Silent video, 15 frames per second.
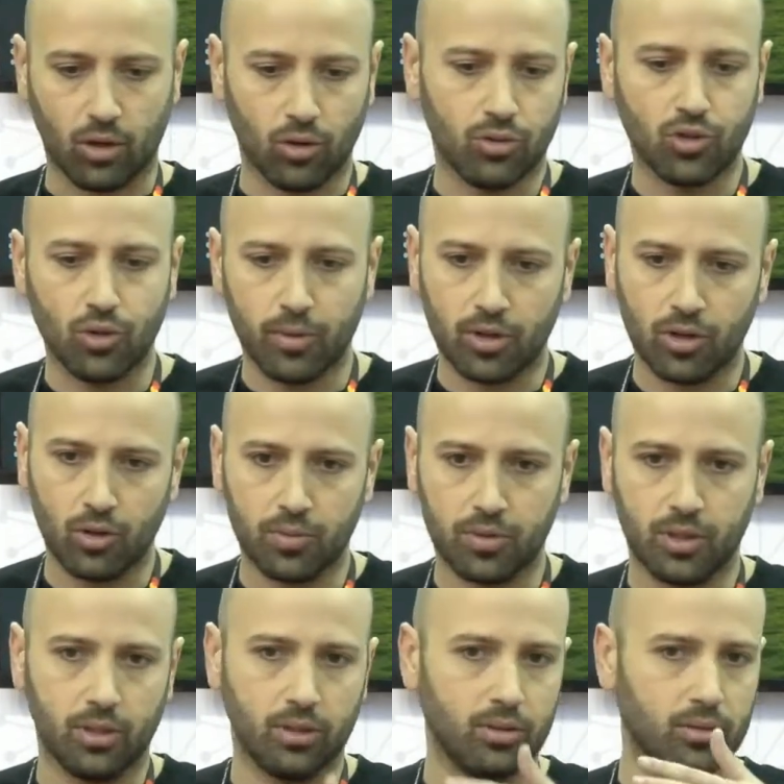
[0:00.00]
consumer
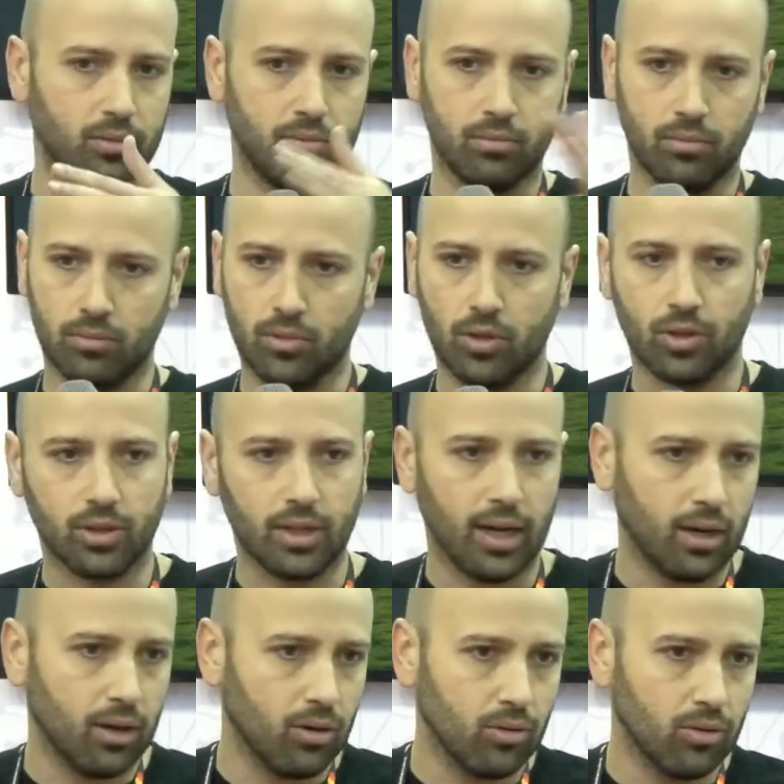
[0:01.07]
groups in your
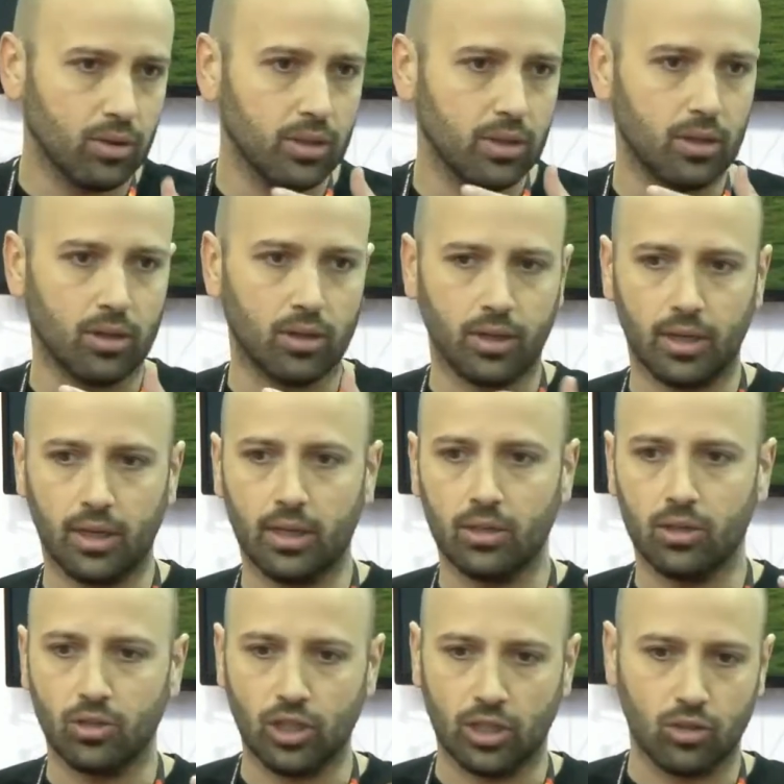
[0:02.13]
town, or
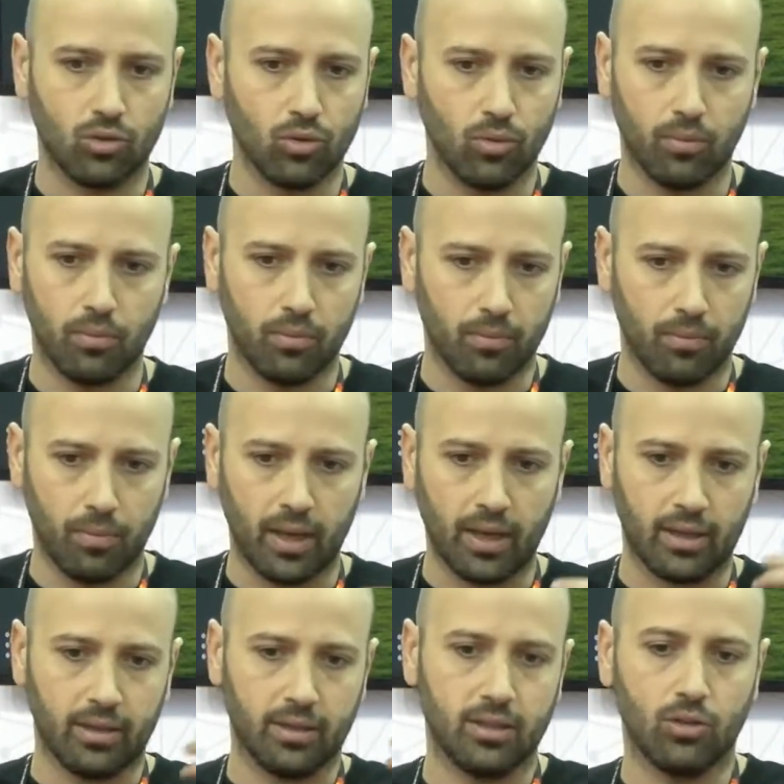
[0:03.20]
just to make
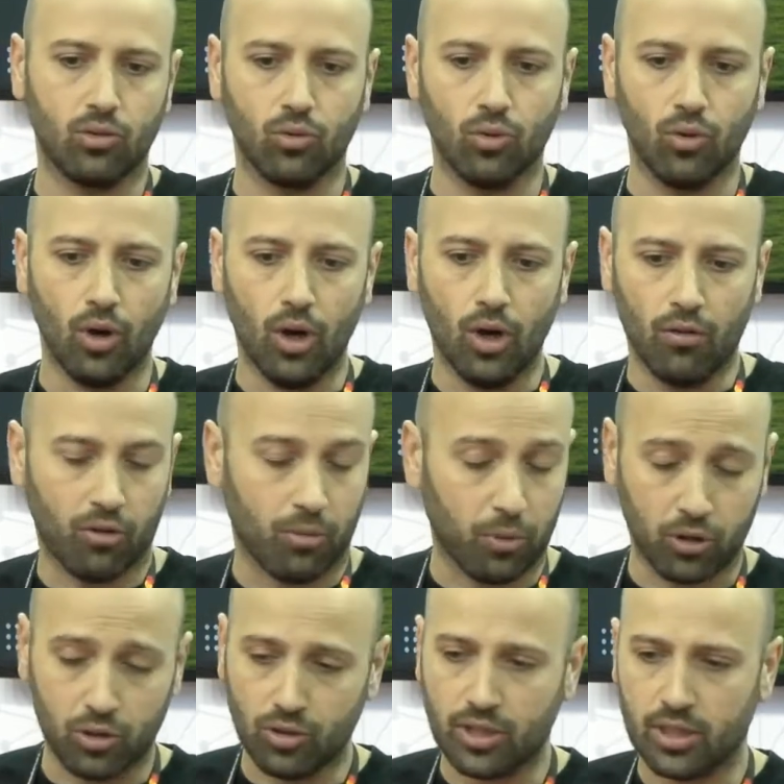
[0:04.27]
it easy for
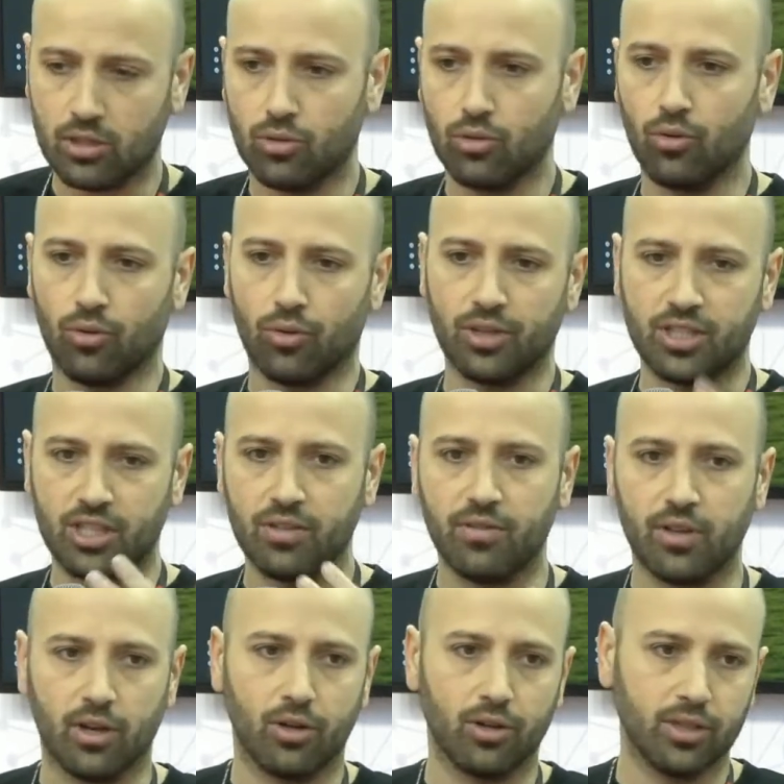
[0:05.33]
producers to receive
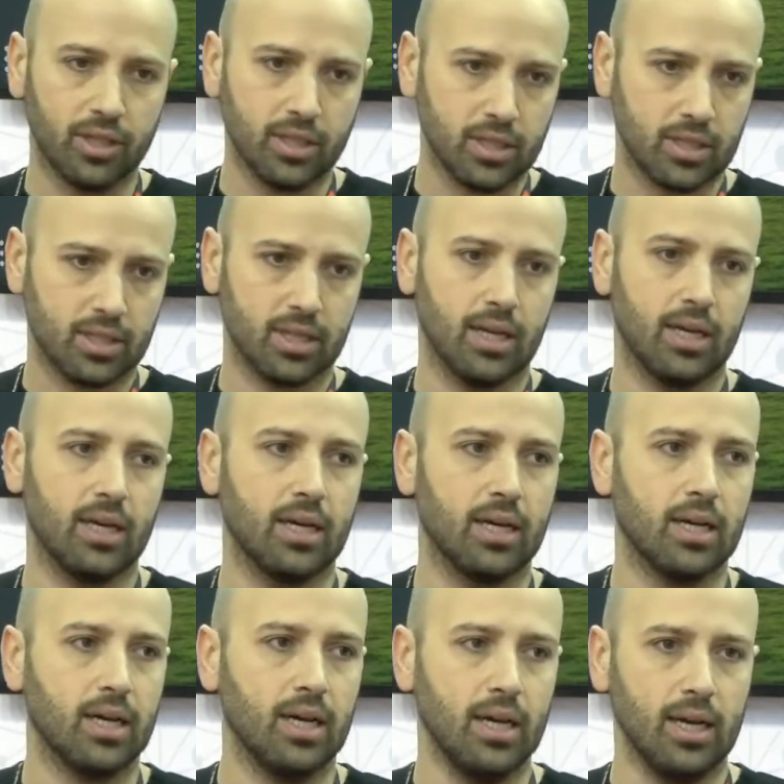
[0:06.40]
the orders,
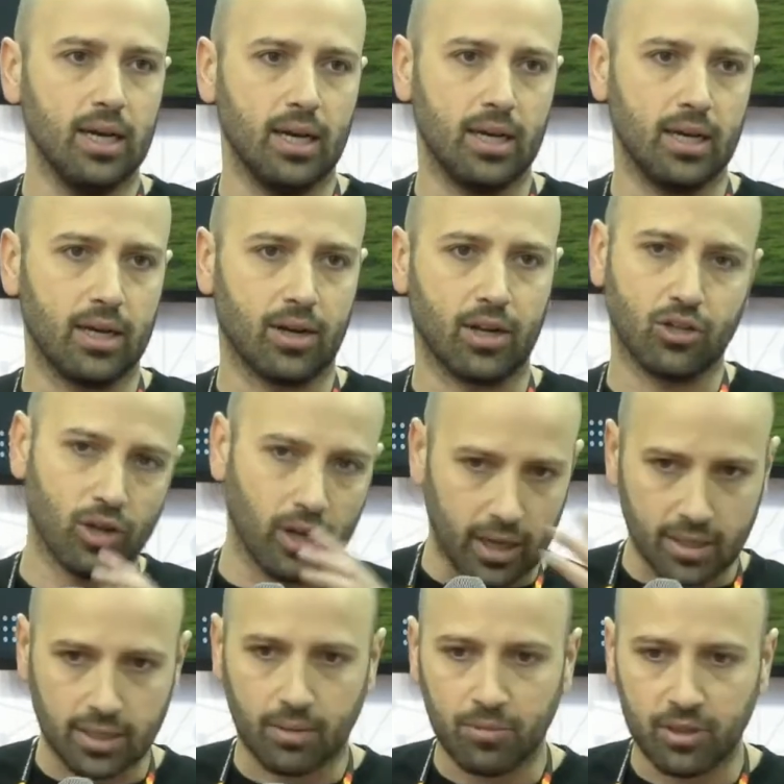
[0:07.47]

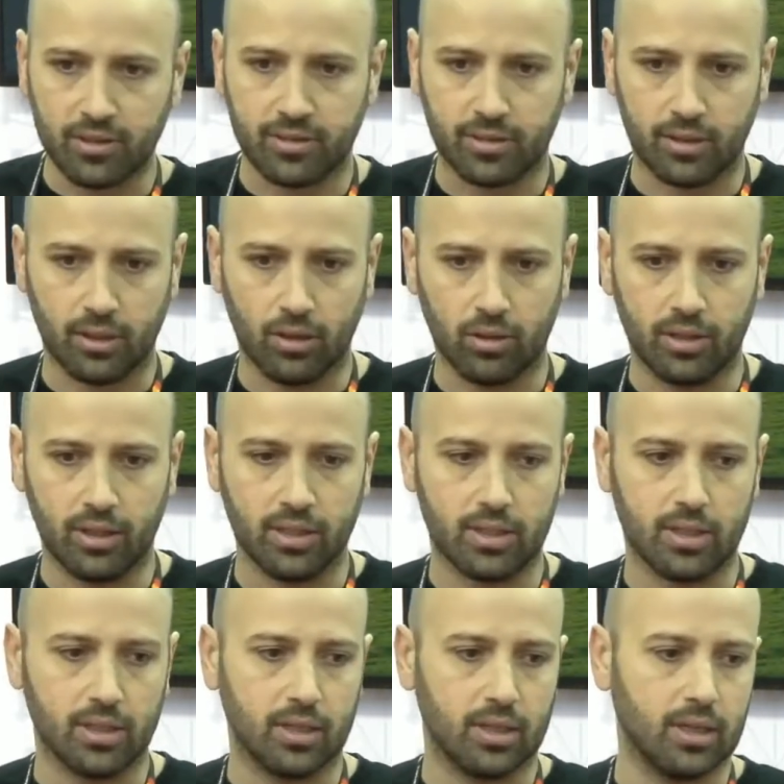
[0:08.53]
rationalize a bit all
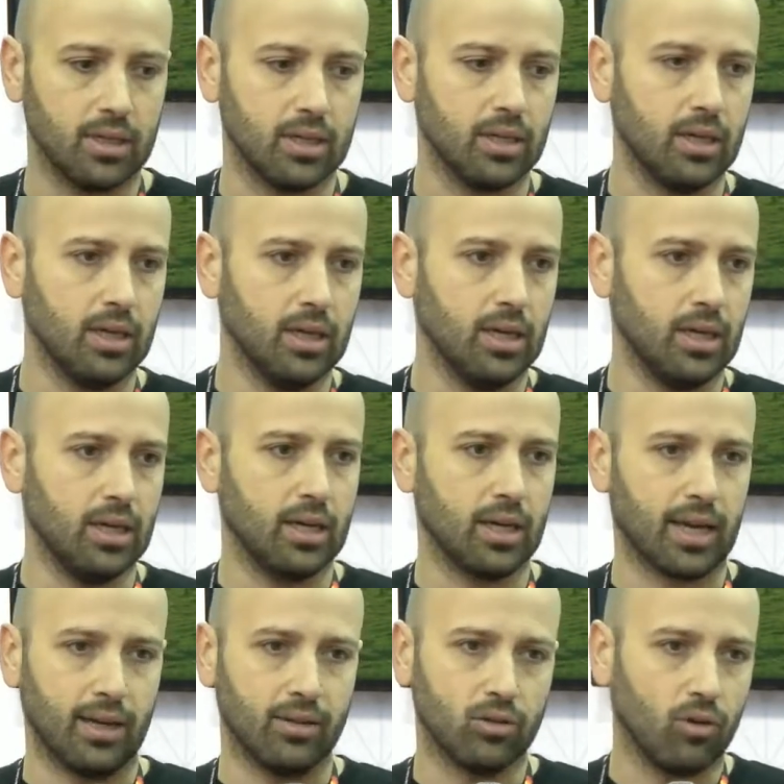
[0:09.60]
these
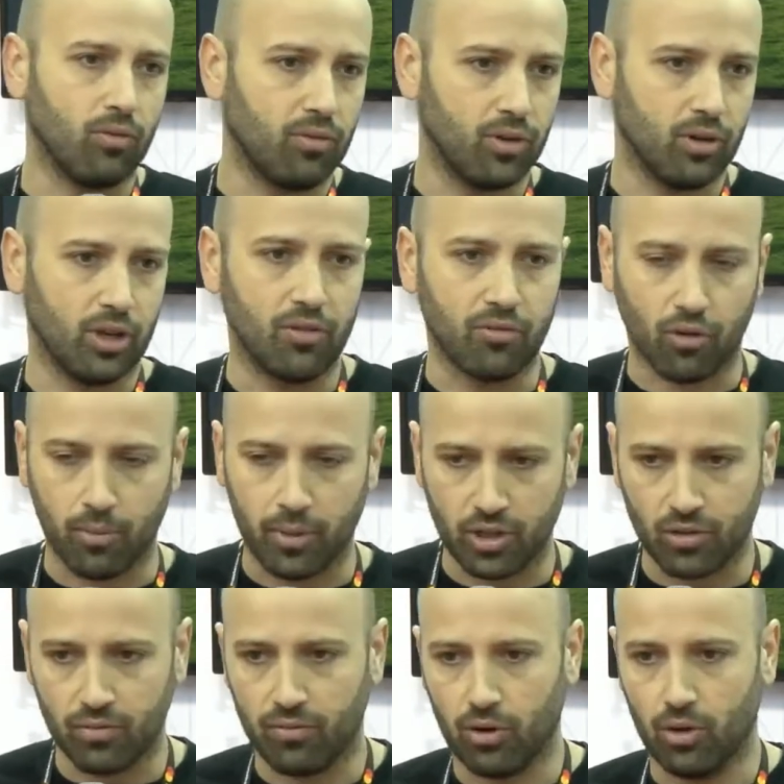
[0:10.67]
kind of
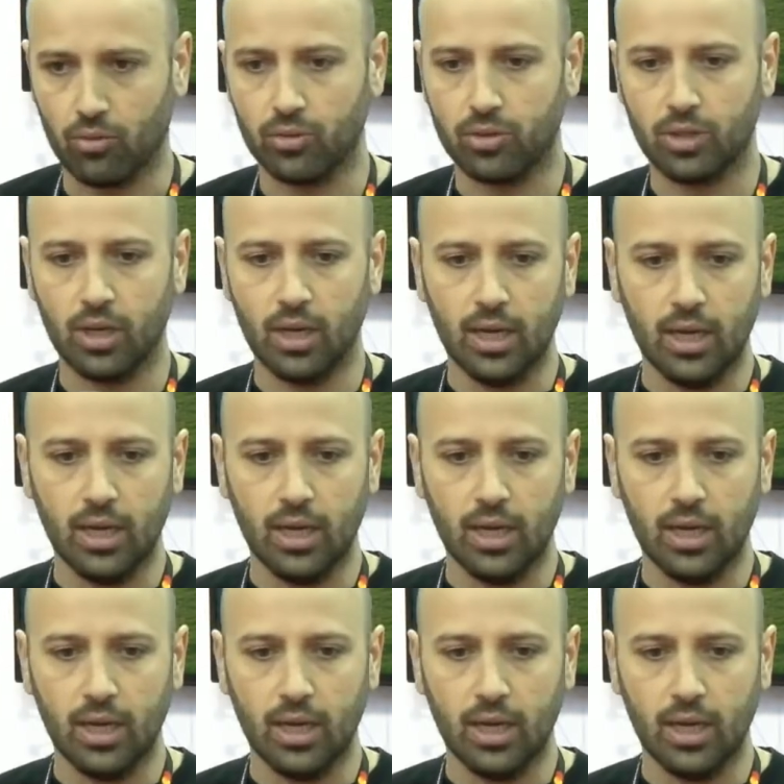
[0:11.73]
information flows.